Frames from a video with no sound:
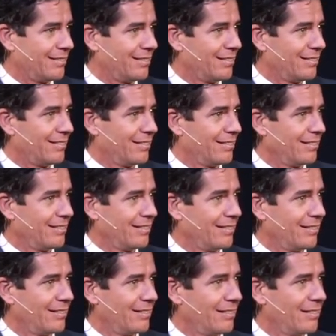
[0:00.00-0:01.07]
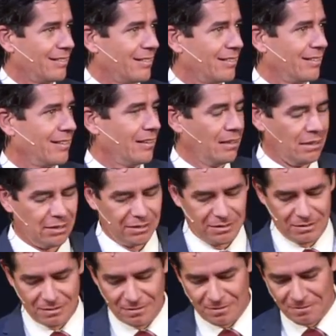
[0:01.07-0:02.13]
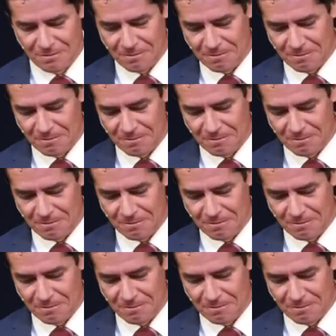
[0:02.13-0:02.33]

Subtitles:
Nothing is said.